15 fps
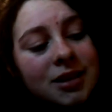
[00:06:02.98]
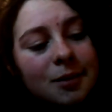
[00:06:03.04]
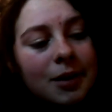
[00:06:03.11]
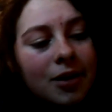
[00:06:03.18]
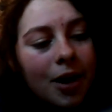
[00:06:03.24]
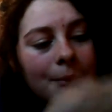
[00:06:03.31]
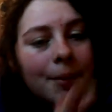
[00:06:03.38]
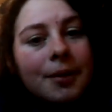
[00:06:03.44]
So
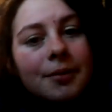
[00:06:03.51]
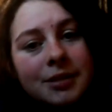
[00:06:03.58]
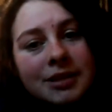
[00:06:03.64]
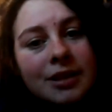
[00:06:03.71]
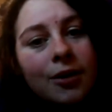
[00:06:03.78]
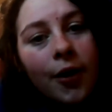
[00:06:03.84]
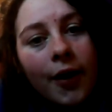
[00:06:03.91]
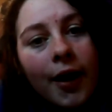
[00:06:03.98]
my grandma was
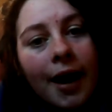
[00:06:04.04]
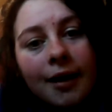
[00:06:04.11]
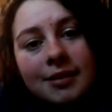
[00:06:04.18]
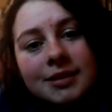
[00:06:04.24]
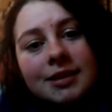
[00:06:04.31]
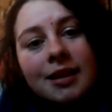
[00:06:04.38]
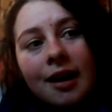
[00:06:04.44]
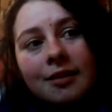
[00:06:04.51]
in her
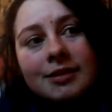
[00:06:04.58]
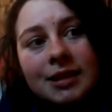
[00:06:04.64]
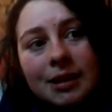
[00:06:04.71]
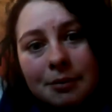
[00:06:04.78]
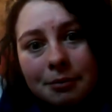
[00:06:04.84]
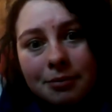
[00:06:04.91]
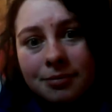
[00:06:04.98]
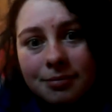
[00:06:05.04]
house and I was
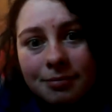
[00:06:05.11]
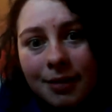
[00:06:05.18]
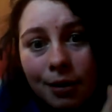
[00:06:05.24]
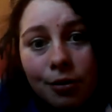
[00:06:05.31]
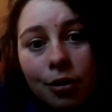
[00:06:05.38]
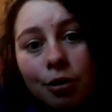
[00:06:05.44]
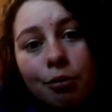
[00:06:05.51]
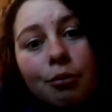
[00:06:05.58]
in my
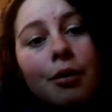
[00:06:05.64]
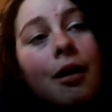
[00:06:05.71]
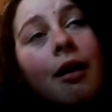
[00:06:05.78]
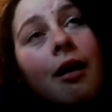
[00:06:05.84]
room.